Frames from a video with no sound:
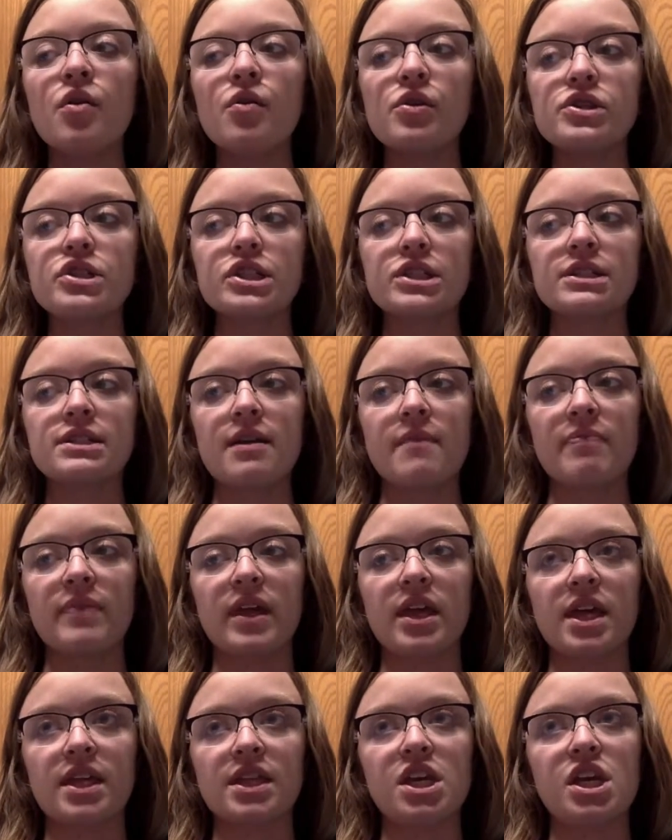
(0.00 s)
which is
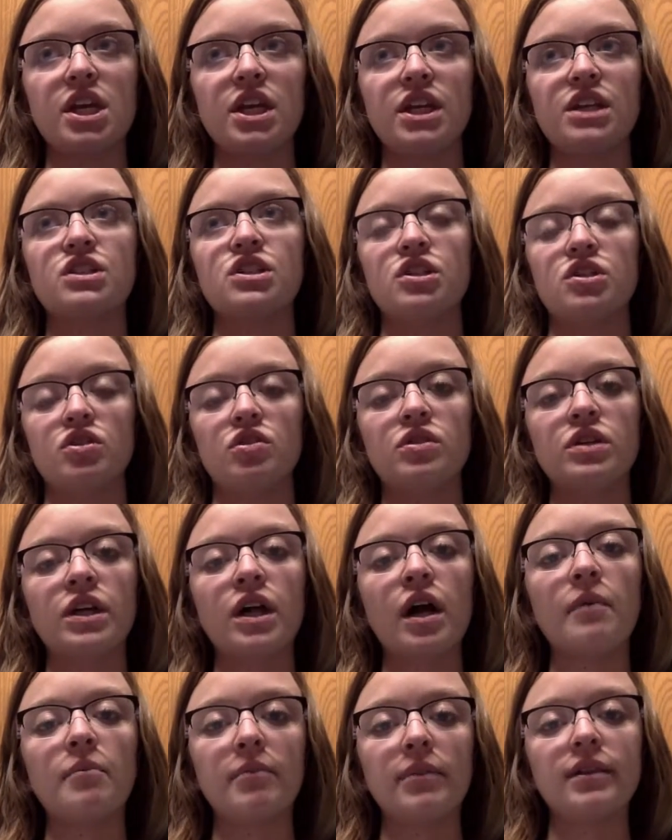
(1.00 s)
something that they need to do to
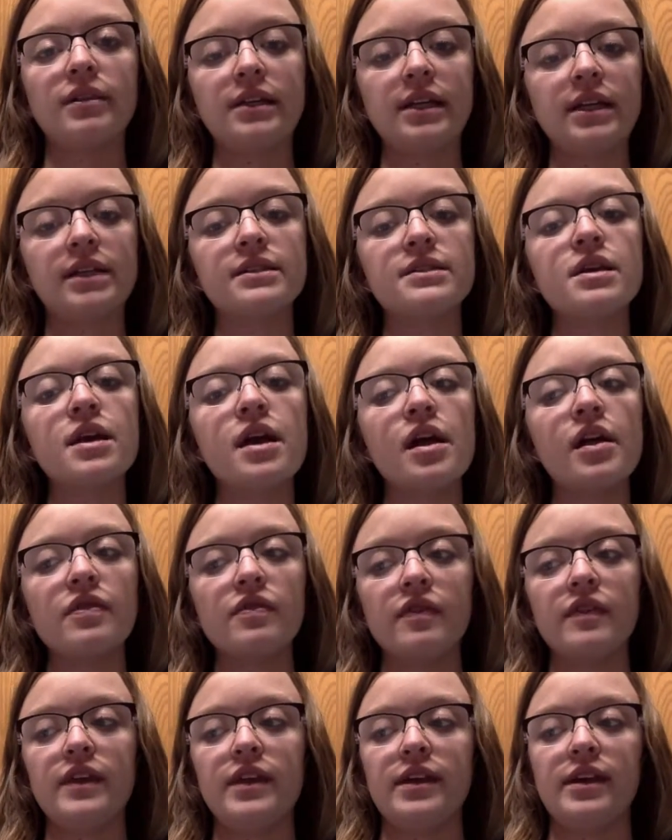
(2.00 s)
complete
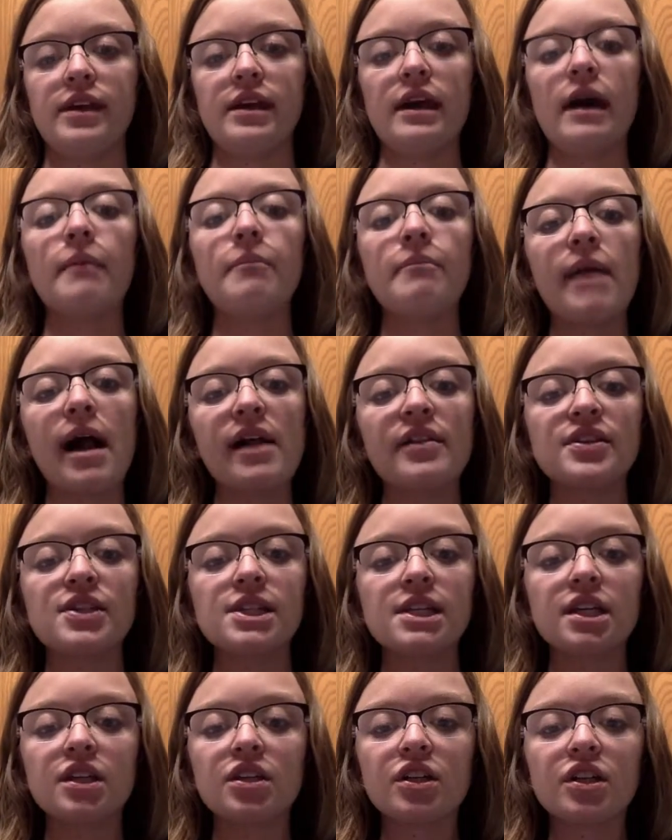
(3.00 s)
the math
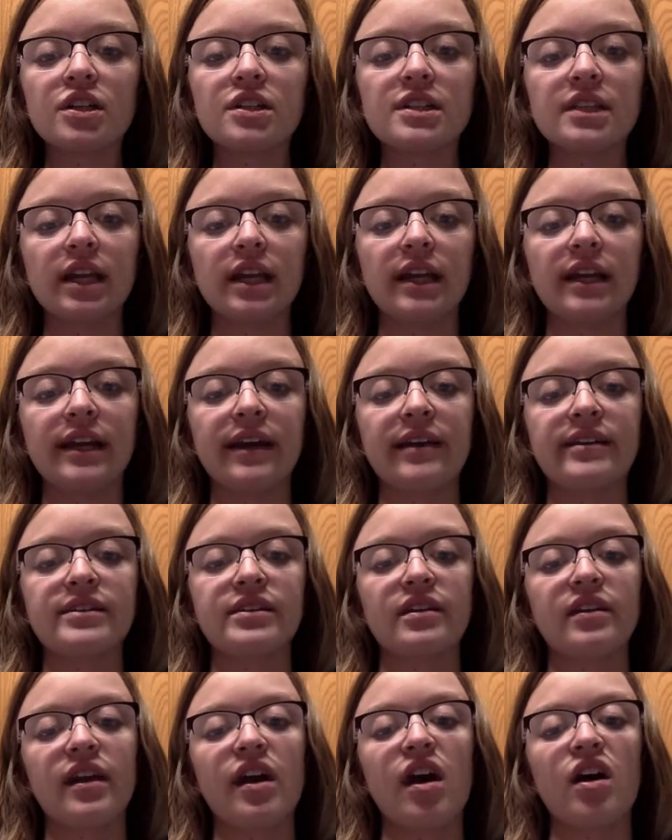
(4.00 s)
standards, and
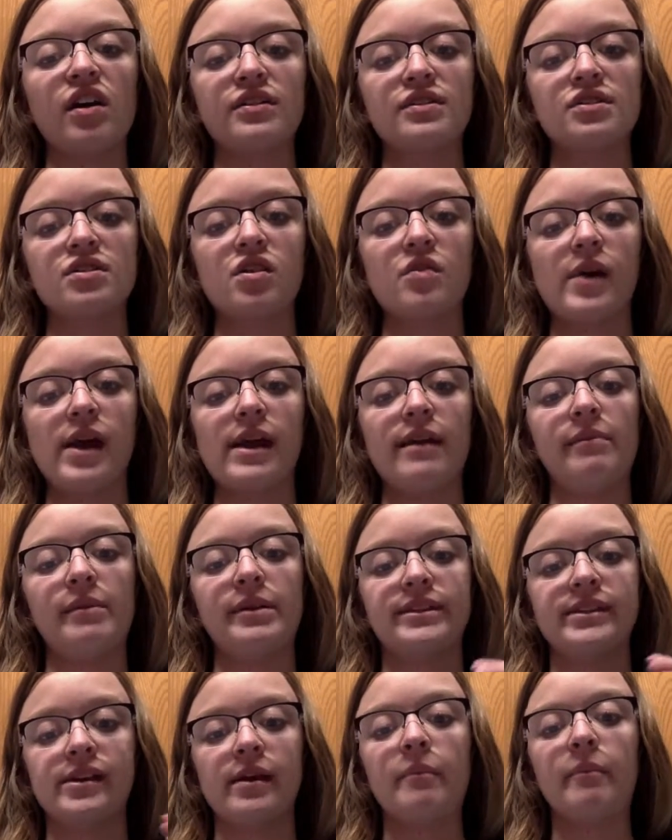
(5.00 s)
they also were
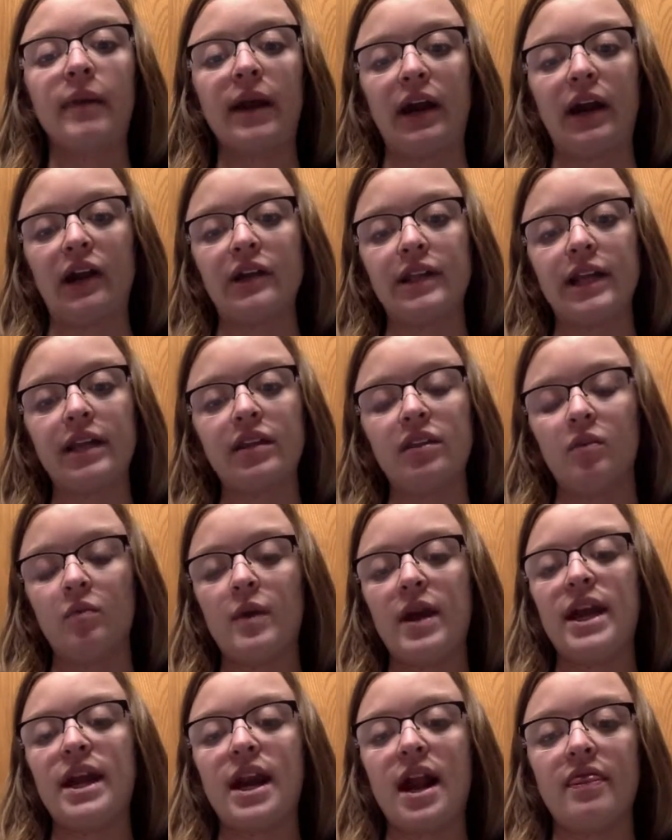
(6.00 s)
able to compare like the
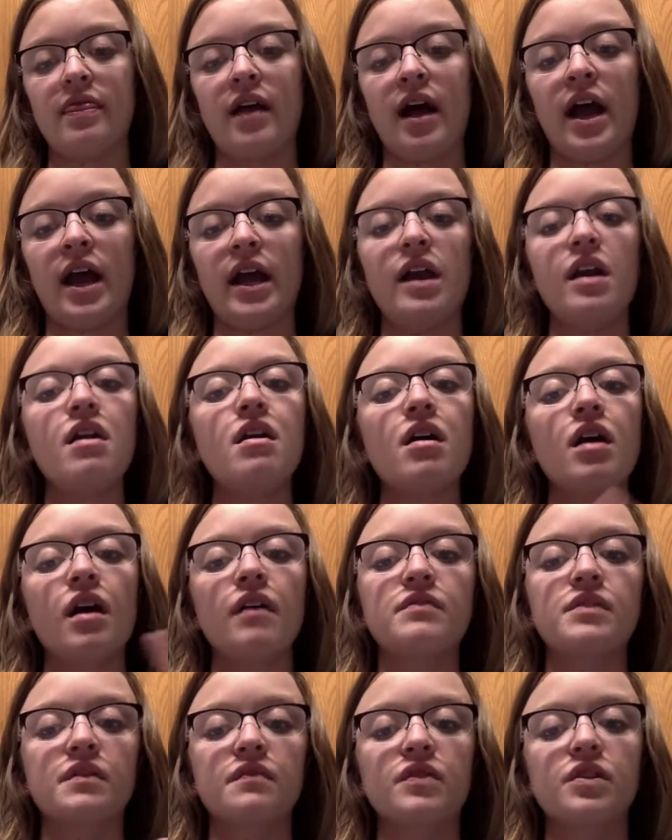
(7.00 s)
weight and the height
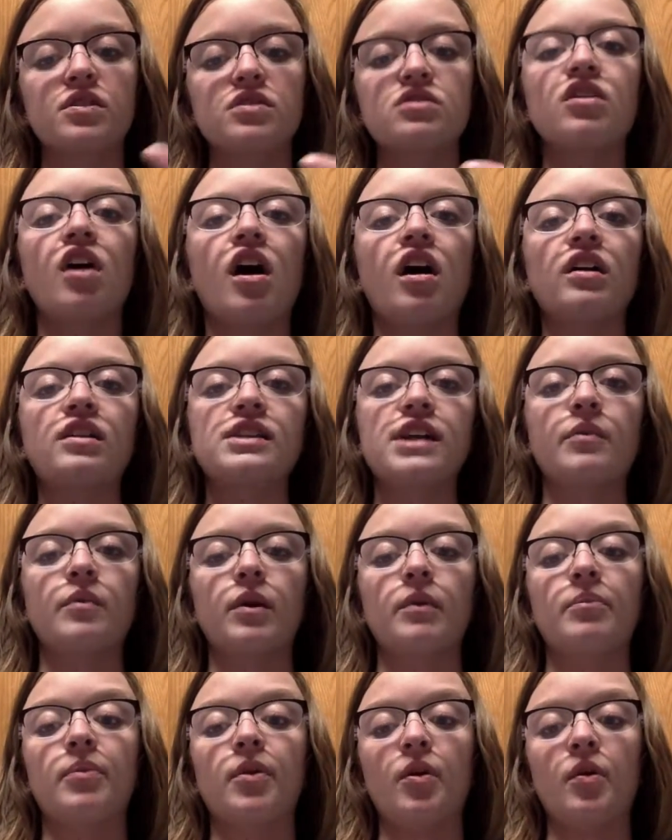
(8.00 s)
of different dogs that
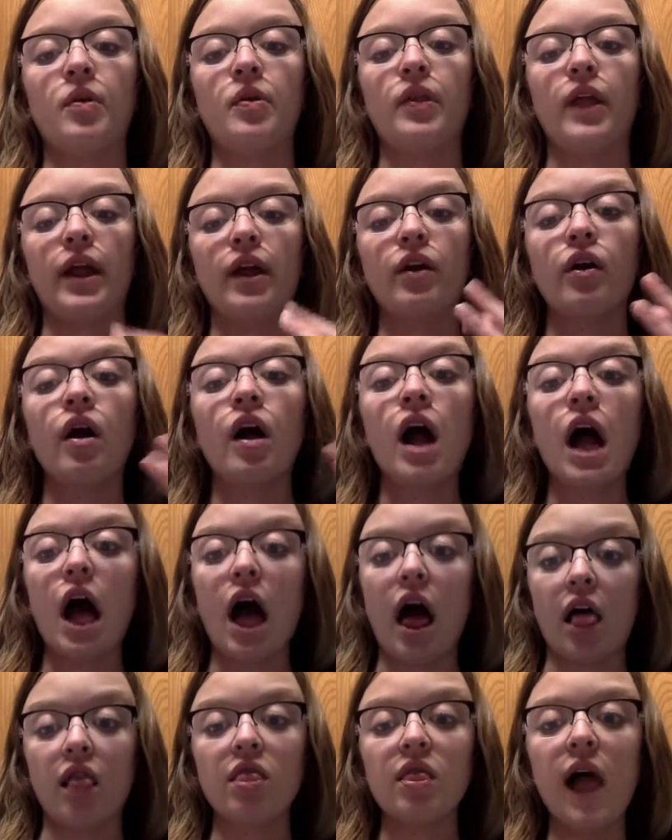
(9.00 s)
were both like
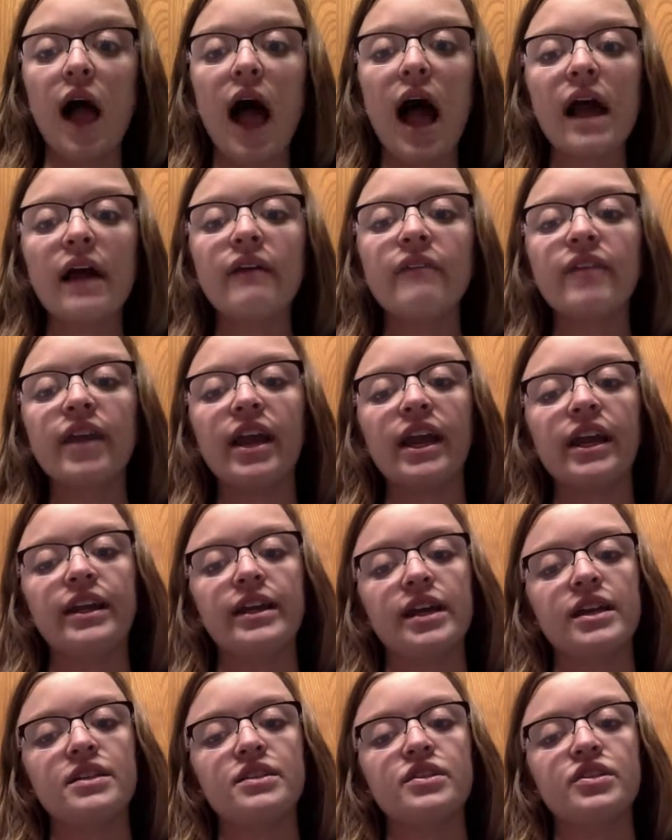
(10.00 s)
alive
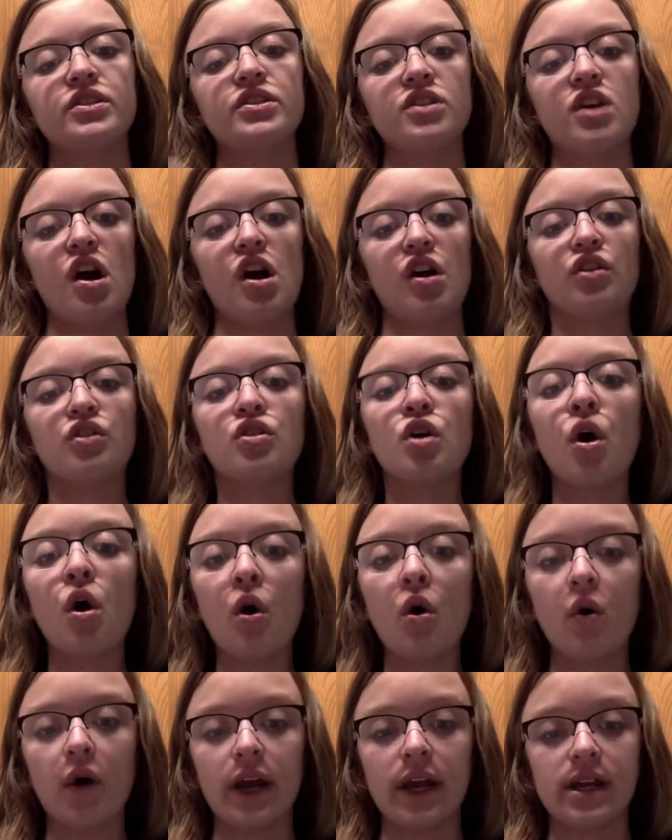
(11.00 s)
and dog
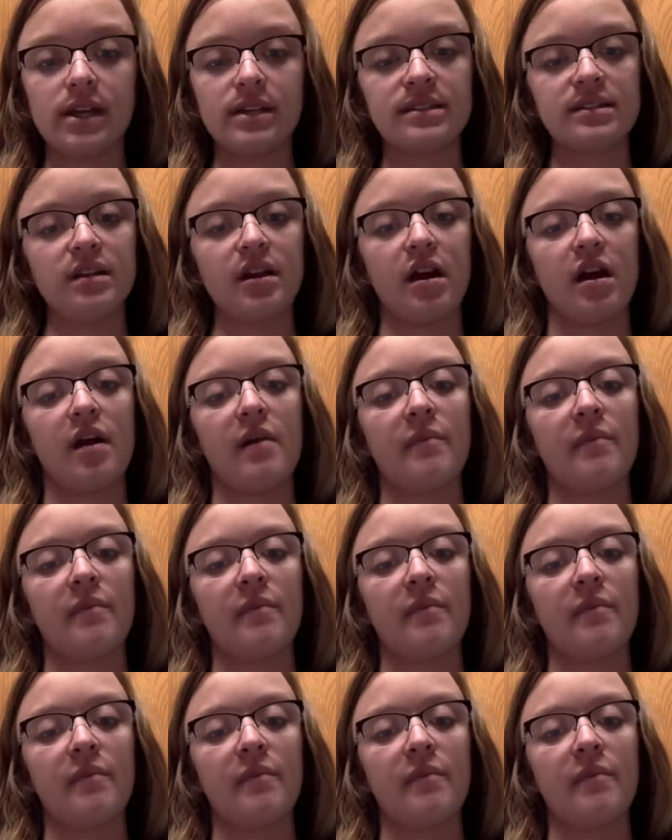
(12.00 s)
toys,